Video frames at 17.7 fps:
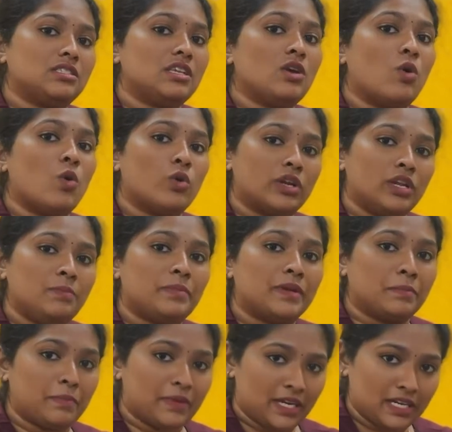the oral
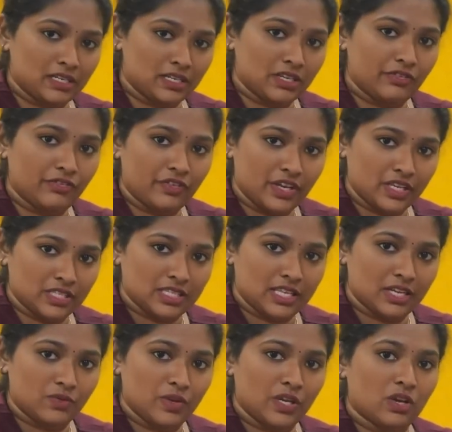preparatory phase
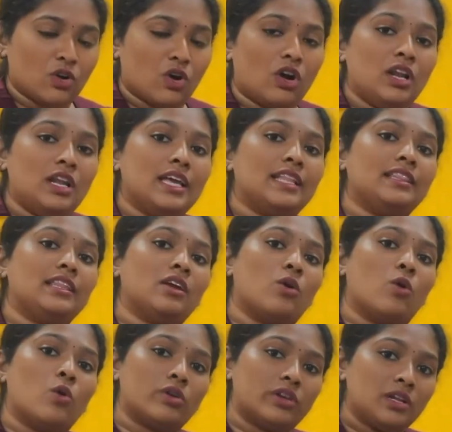that we call. In the
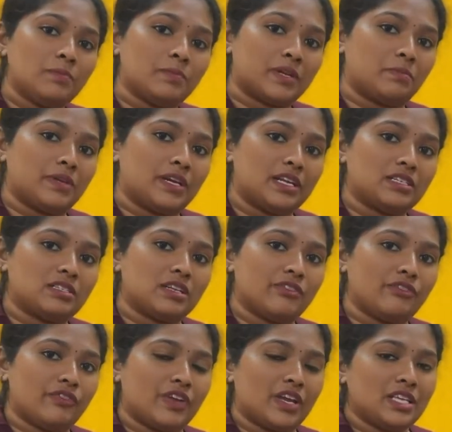oral
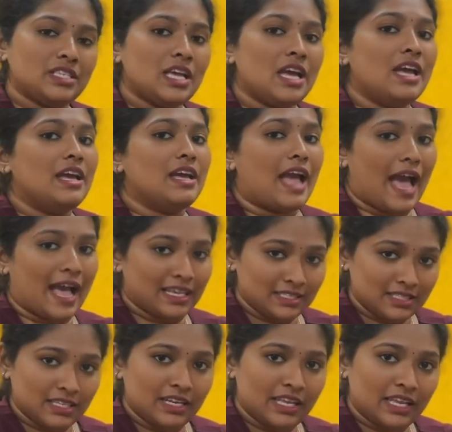preparatory phase,
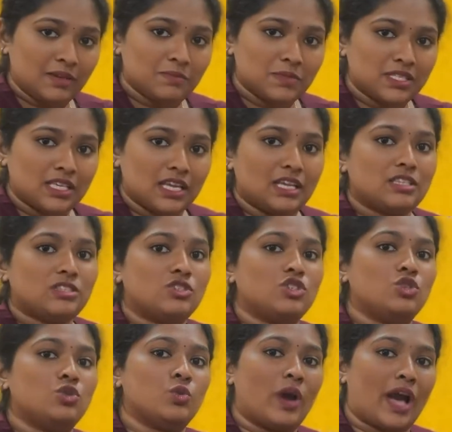as the name says,
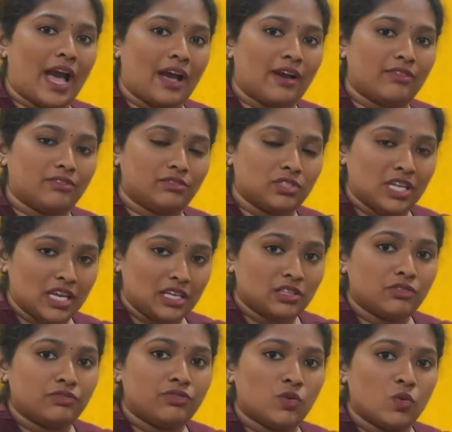you
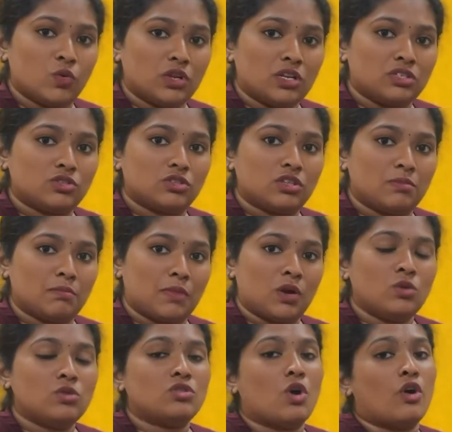take the food into the
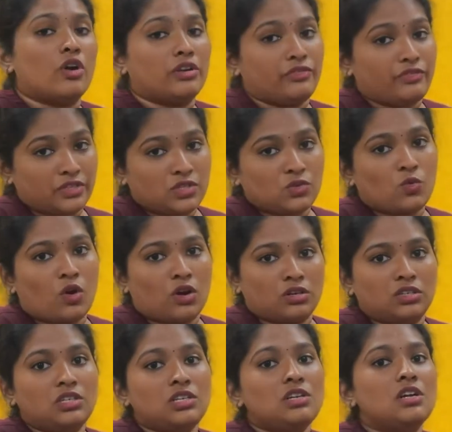mouth, or if it's
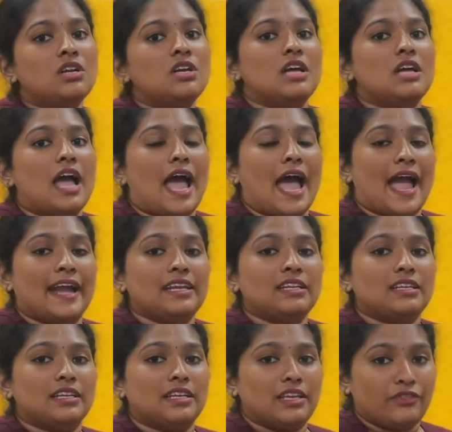water,
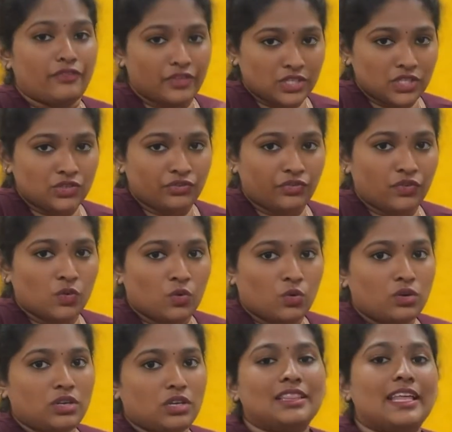and if it's
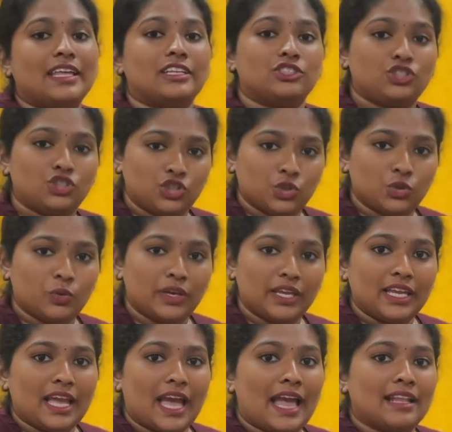food, there is
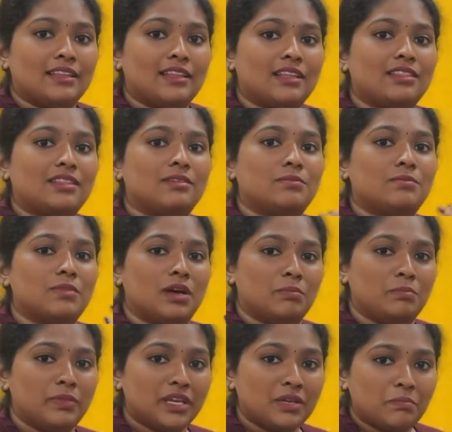chewing, and then the
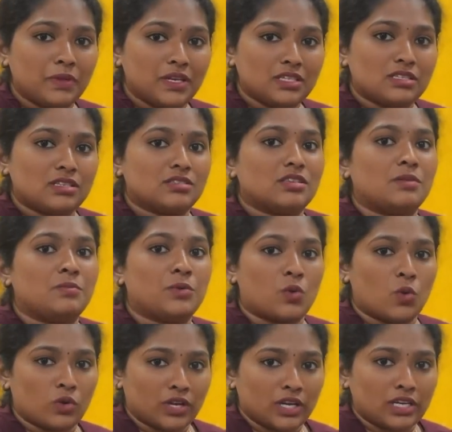big pieces are
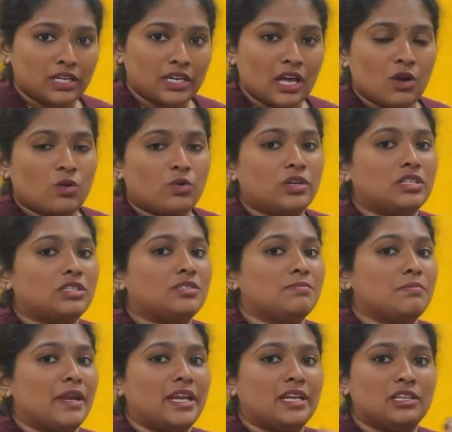broken down,
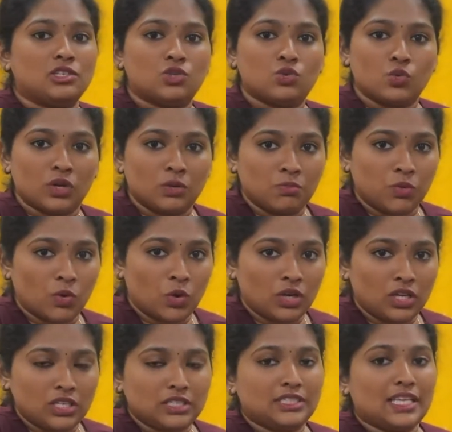it's made into a
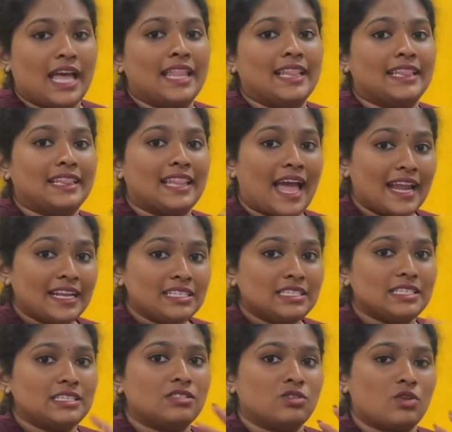bolus, and
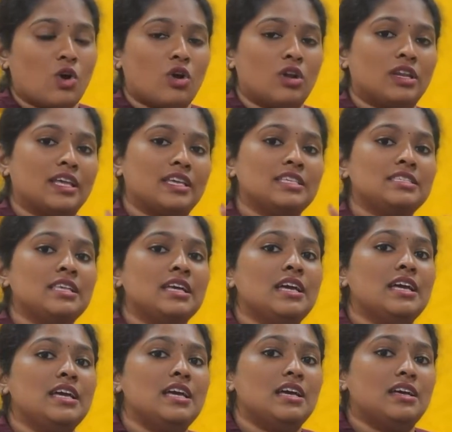that is called as
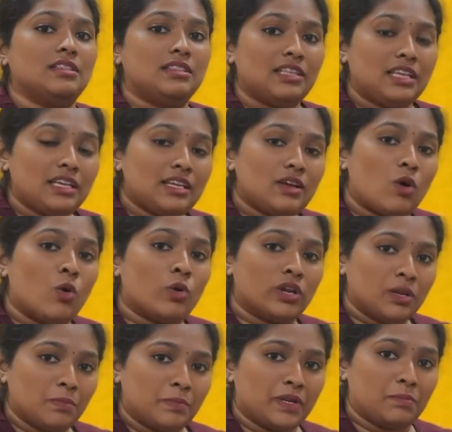the
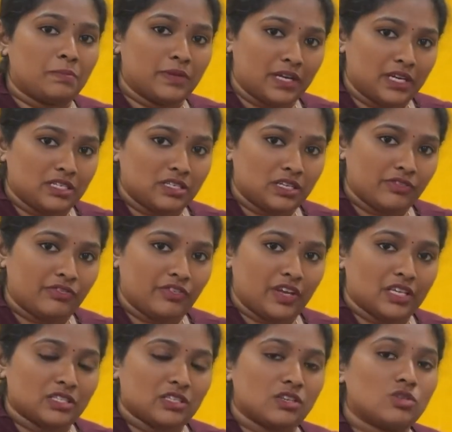oral preparatory
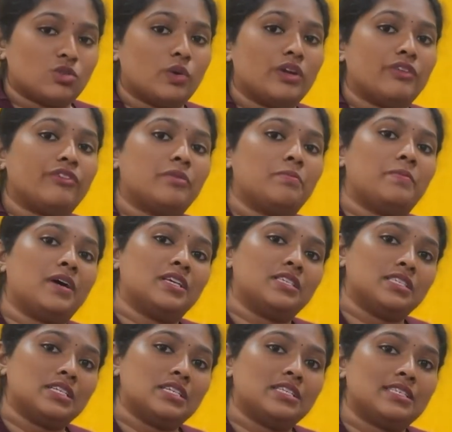phase. So if a
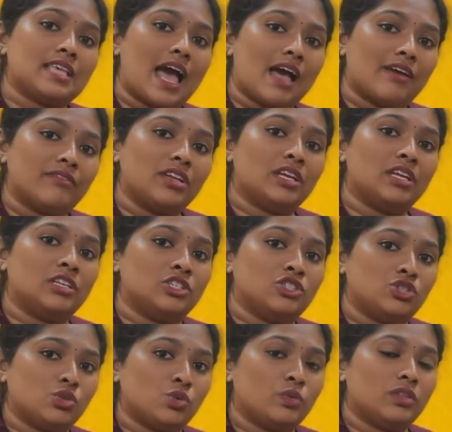person is having an
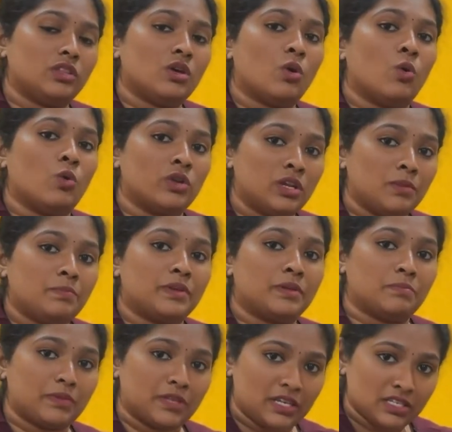issue in the oral
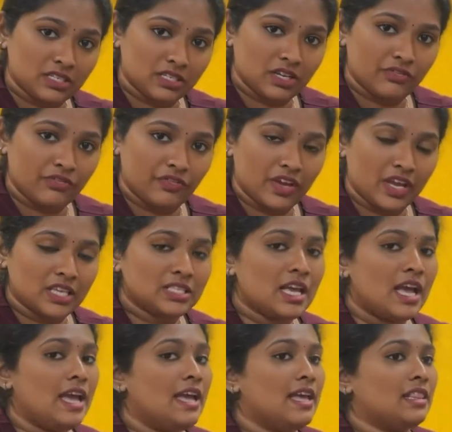preparatory phase,
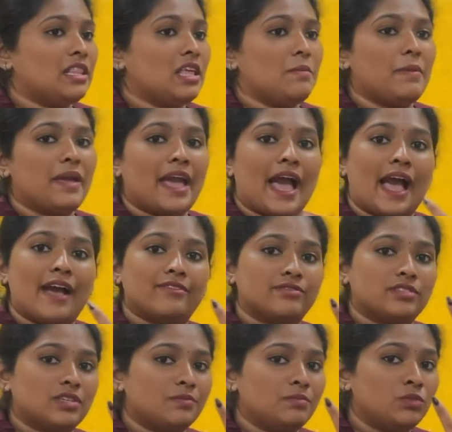they may
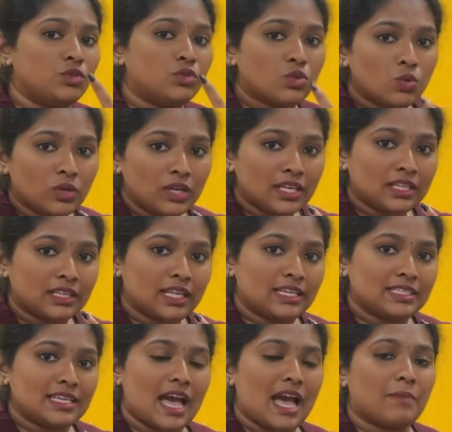have some drooling
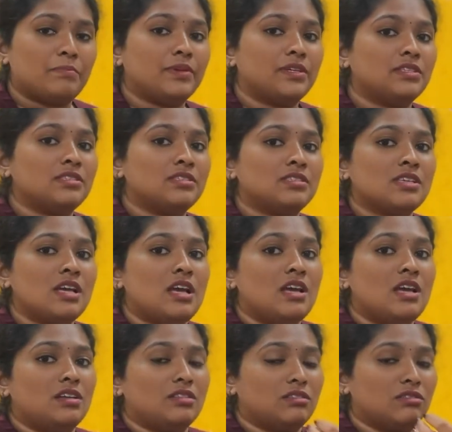that happens.
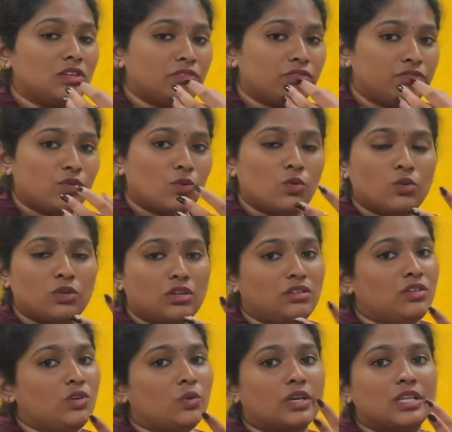The food,
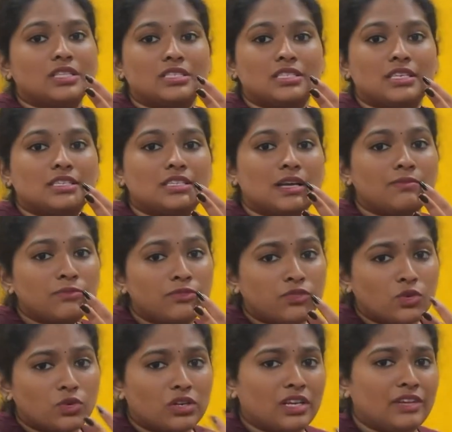you can see some
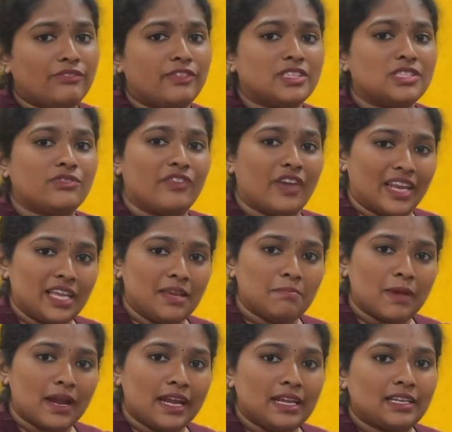food, if it's very
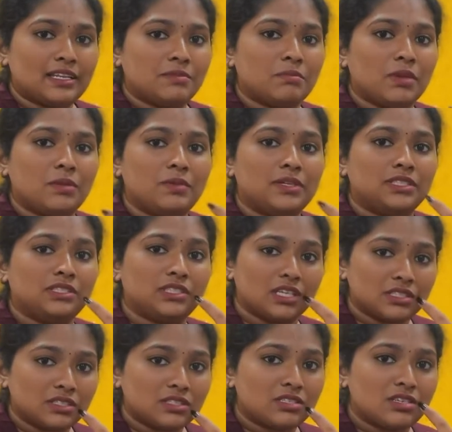mild, it may be
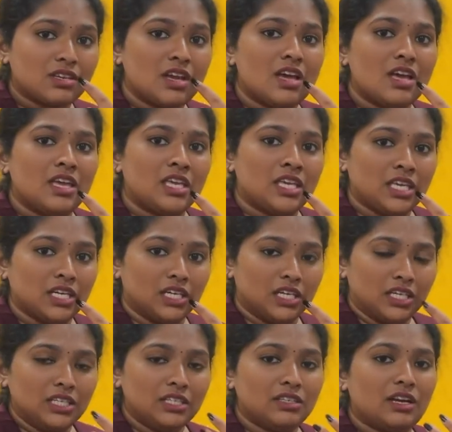just
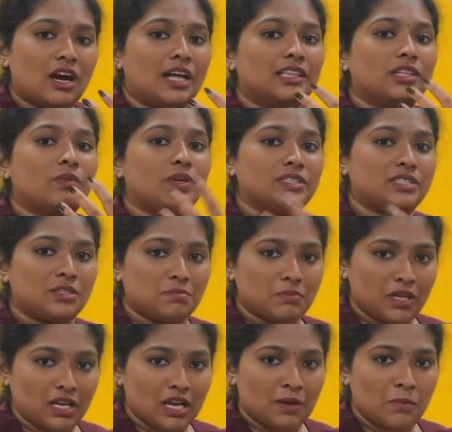here, otherwise it
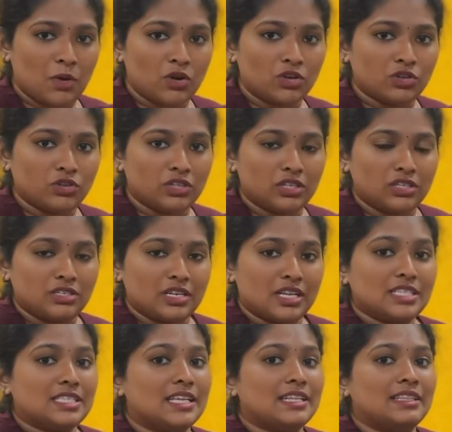may come onto the
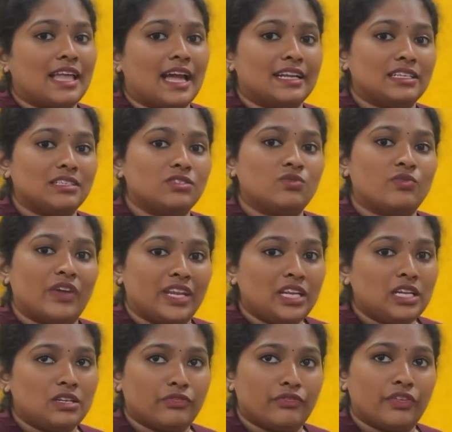dress, and that is
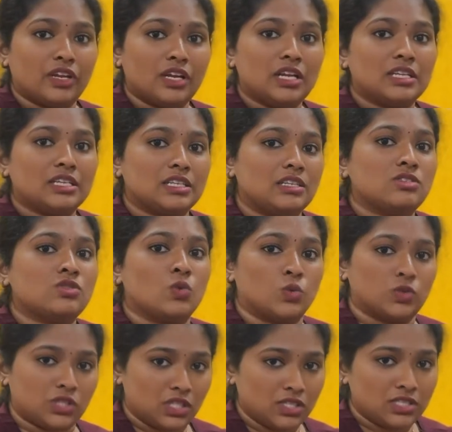very difficult in a
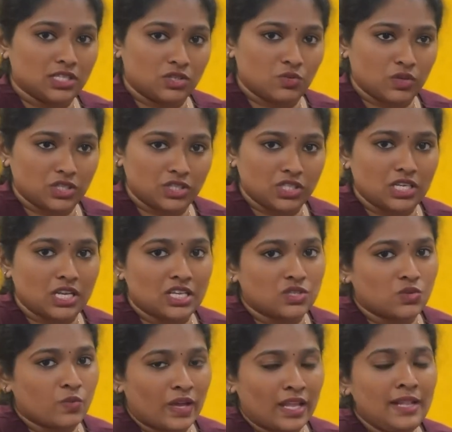social situation
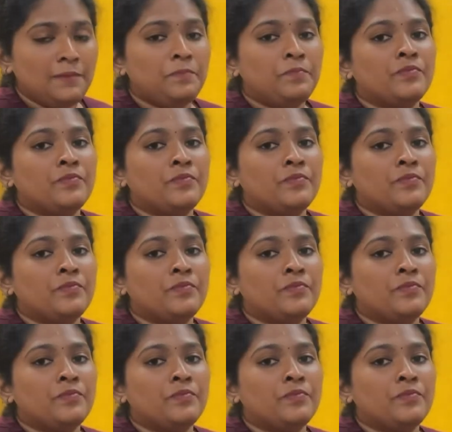as well.